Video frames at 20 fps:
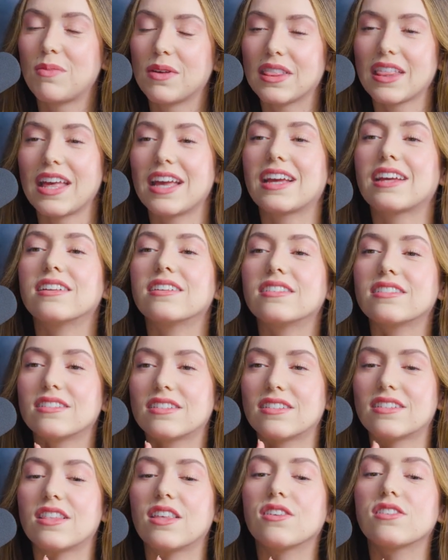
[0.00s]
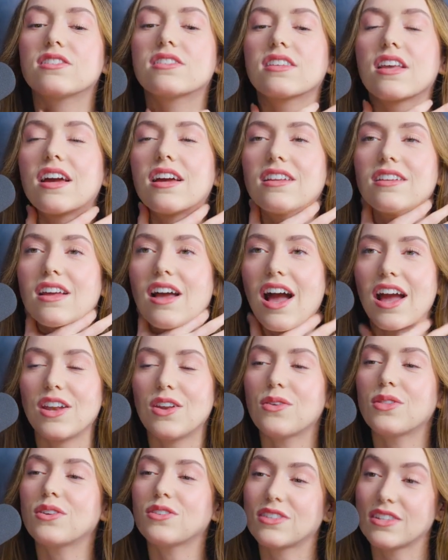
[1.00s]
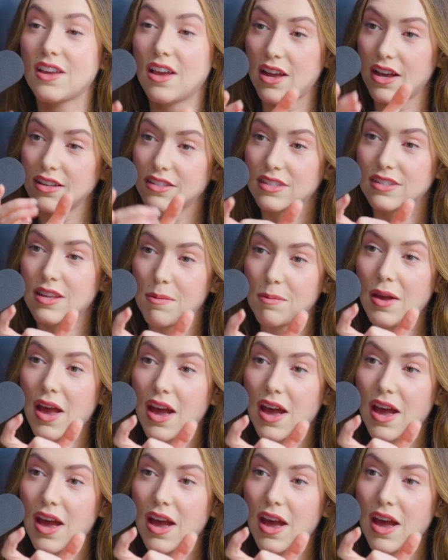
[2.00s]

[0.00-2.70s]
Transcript: But like I know there's some